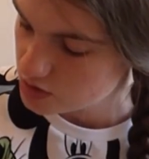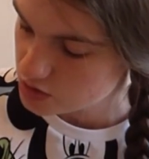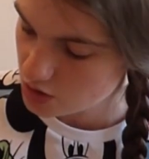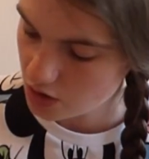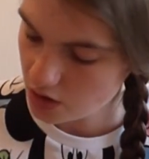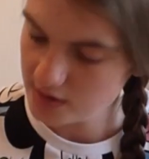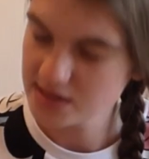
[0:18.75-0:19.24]

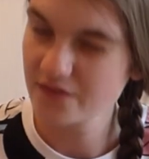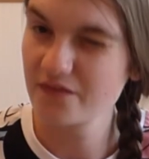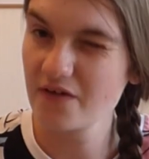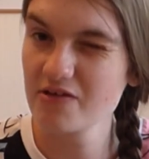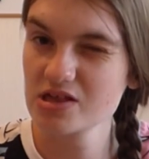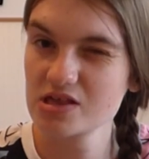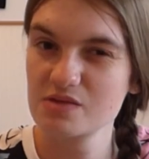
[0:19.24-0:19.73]
So it's a
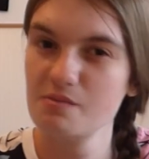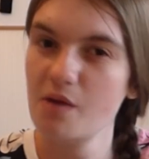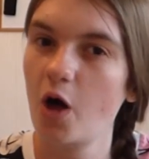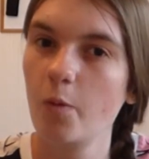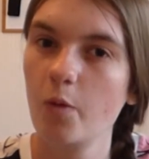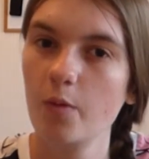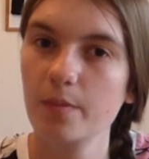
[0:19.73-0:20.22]
very
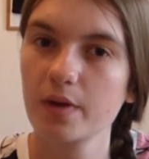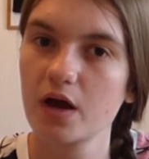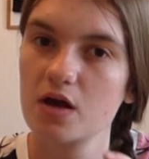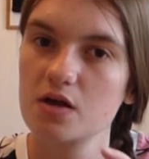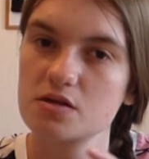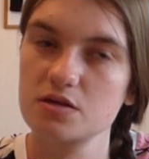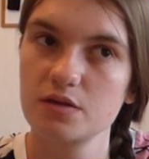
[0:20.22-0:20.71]
small one
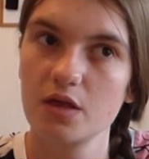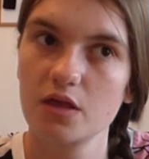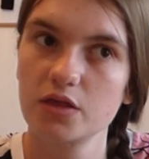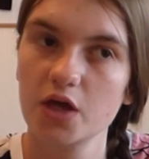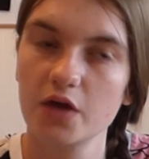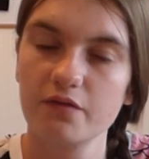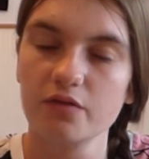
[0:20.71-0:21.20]
because
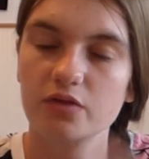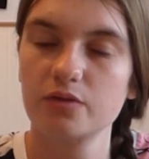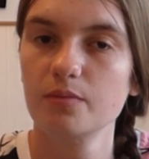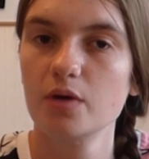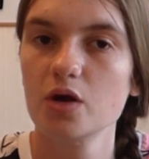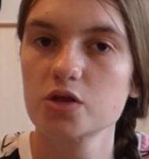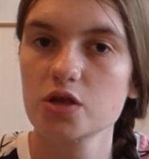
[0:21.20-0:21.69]
the other,
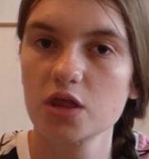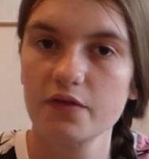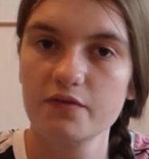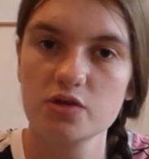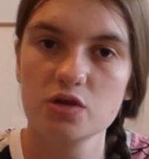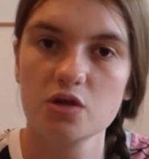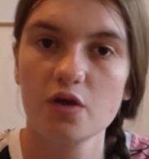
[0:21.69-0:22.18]
most of the
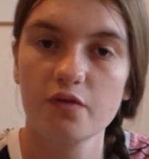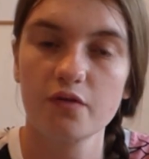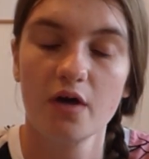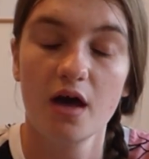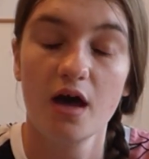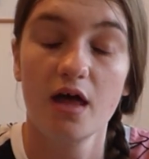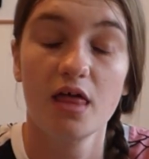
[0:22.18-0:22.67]
other stuff
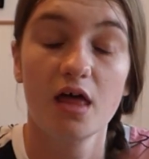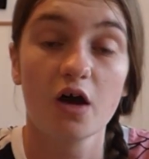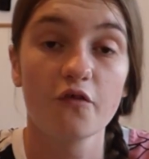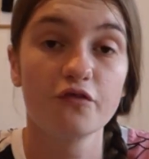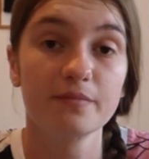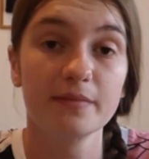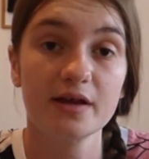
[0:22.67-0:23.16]
that I
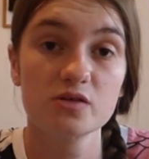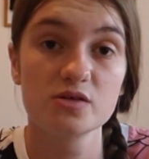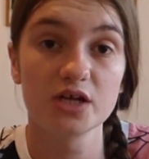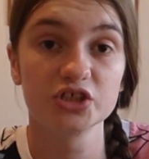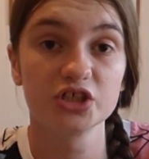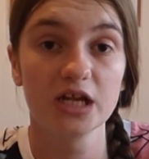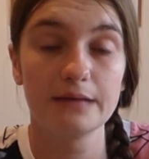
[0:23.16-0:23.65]
got from Leeds is
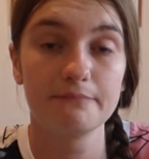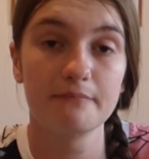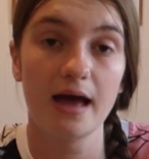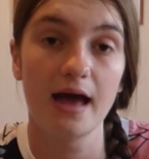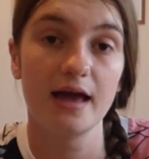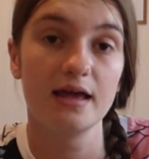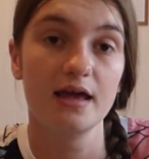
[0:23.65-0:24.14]
actually in
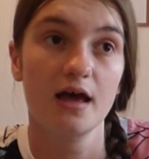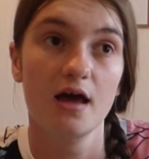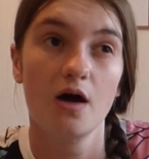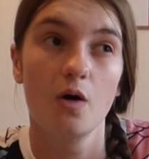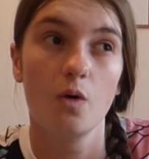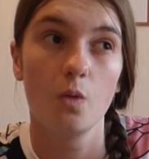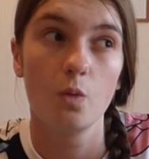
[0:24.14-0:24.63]
my
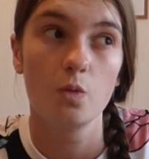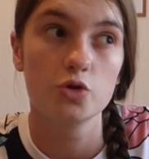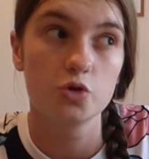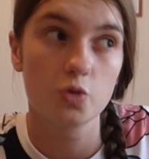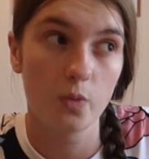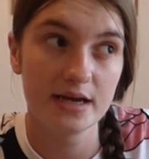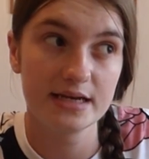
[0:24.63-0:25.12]

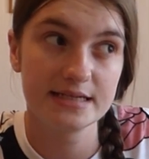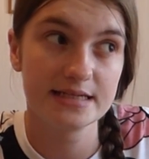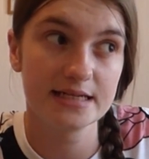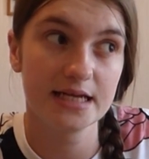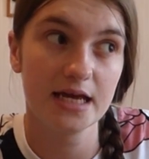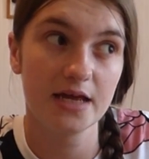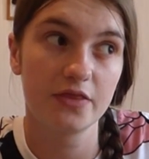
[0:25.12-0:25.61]

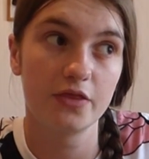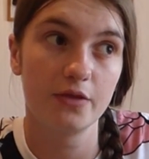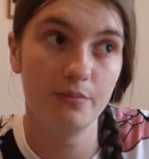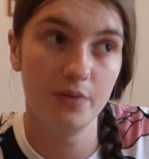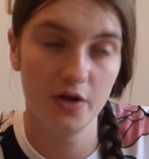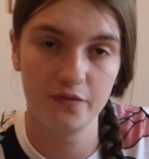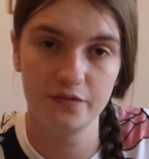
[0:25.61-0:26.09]

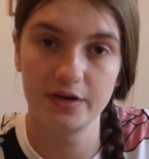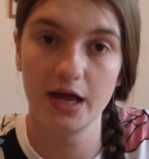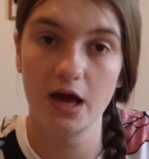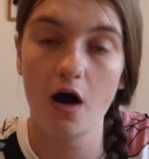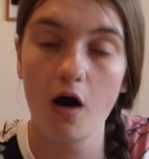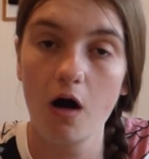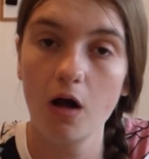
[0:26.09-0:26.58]
20th birthday
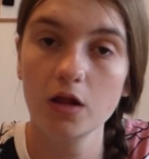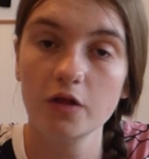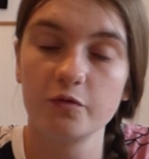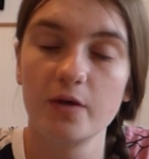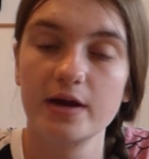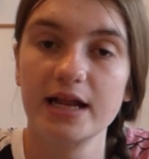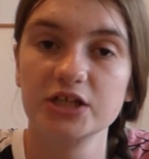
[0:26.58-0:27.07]
haul
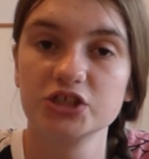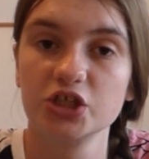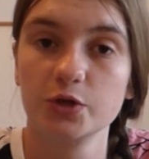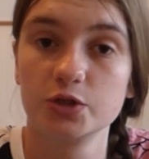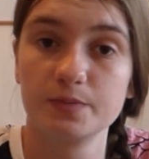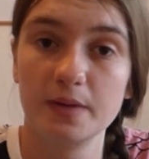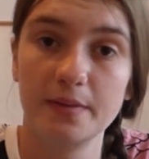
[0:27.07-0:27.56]
of when
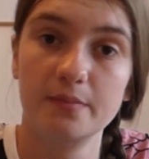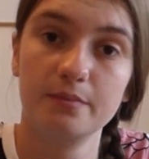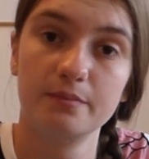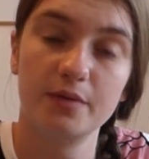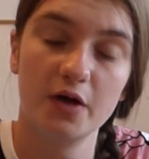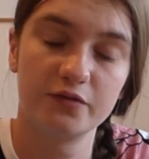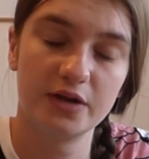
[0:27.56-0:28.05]
actually I spent
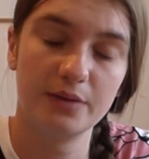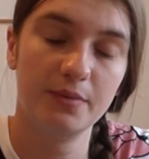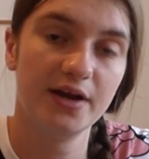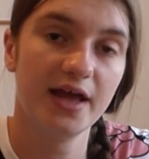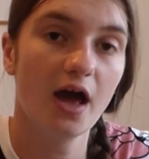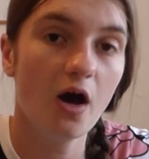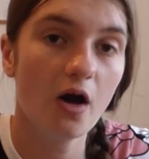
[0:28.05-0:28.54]
my birthday
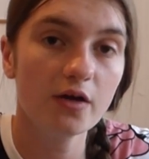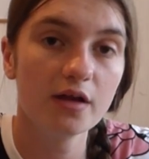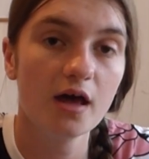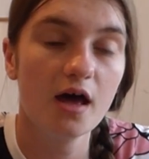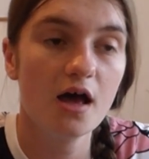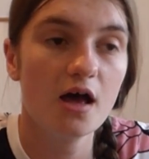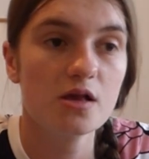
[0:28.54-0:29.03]
money on.
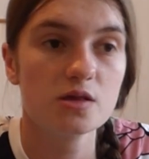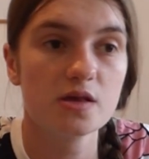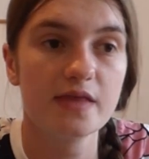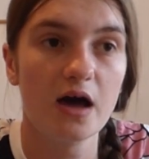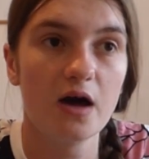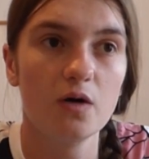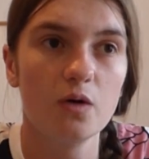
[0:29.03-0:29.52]
So
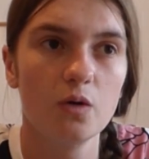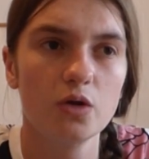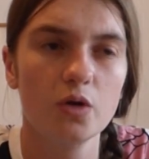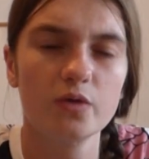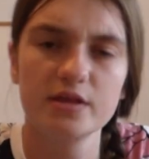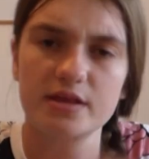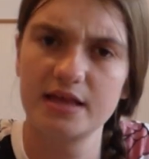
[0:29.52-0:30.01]
that
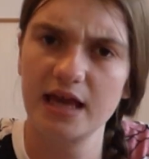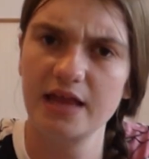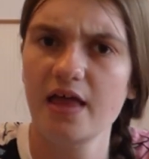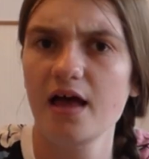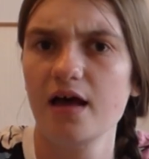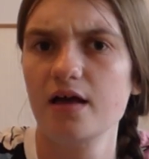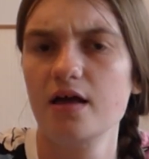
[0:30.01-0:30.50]
you would have seen
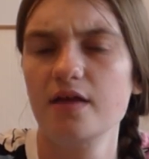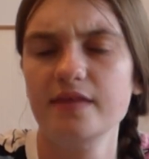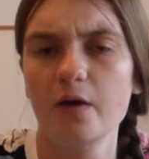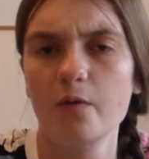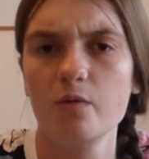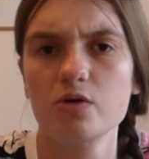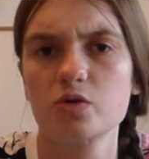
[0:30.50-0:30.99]
that and
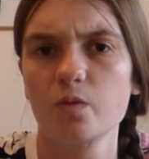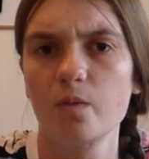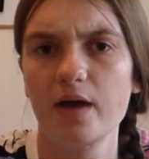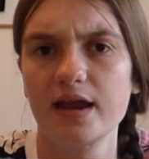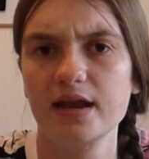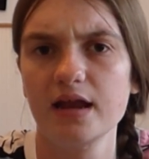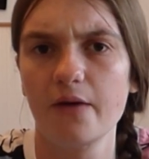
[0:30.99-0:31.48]
that was
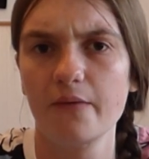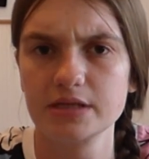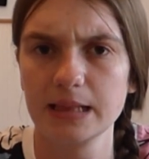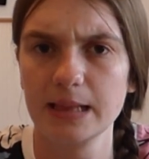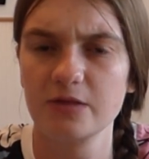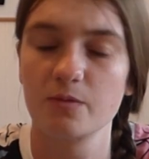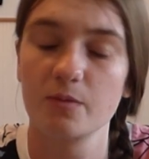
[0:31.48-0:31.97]
when I went
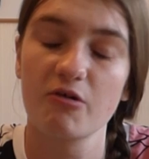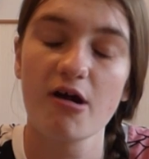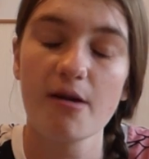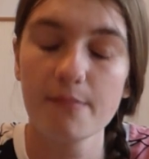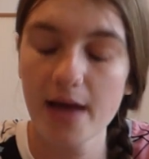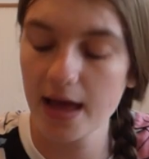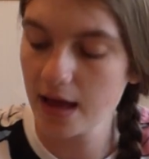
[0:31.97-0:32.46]
to Leeds with my
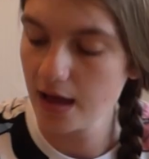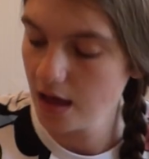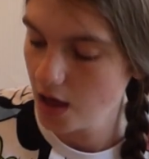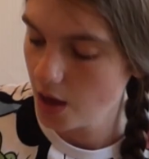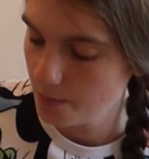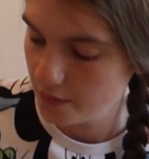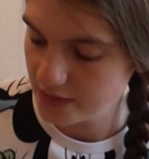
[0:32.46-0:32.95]
grandma
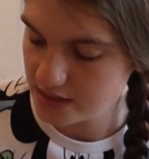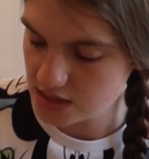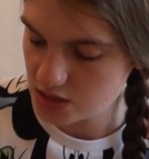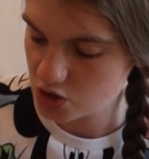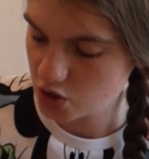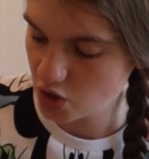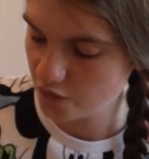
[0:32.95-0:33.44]
but this
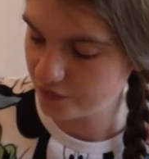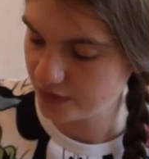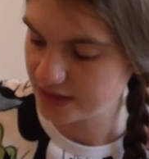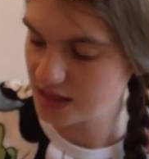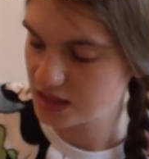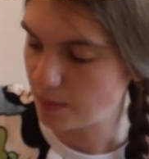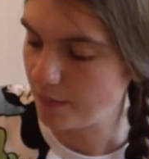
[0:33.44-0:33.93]
is stuff that
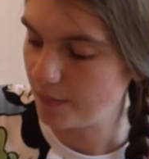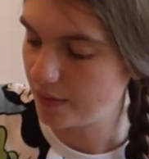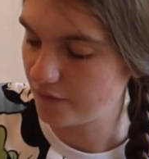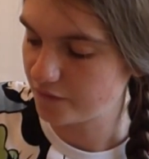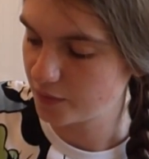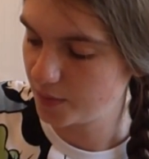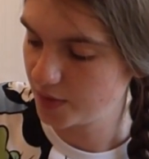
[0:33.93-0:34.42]
I didn't spend my
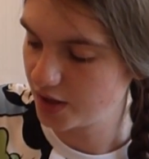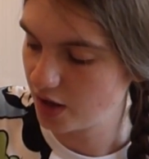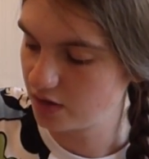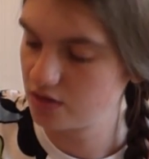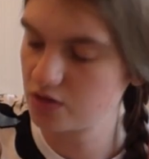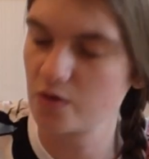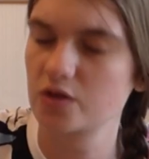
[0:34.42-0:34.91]
birthday money
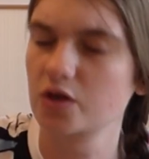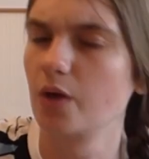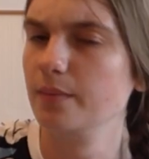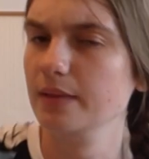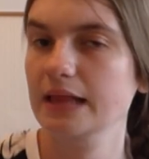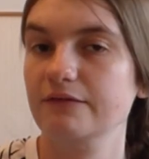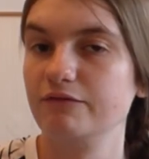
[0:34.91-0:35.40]
on so it's a
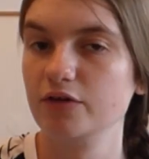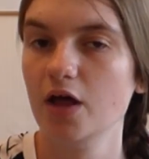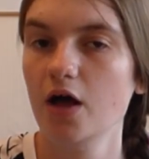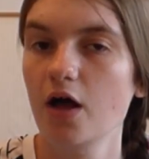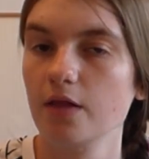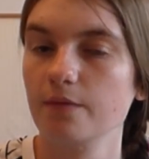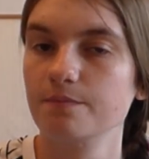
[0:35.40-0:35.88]
completely different
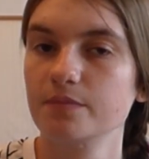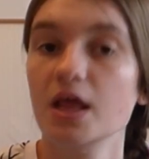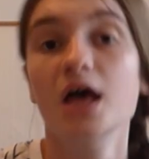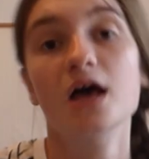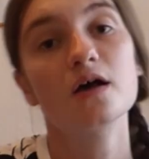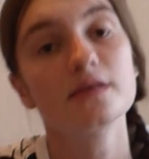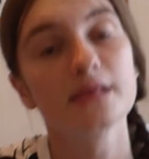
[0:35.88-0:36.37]
haul.
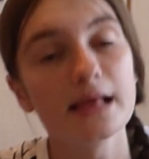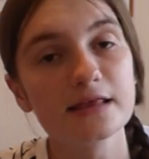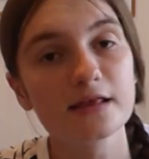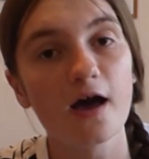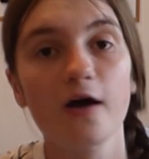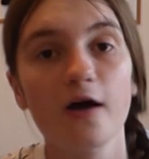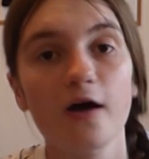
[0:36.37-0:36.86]
So let's
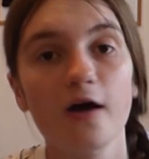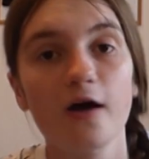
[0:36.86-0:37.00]
get on.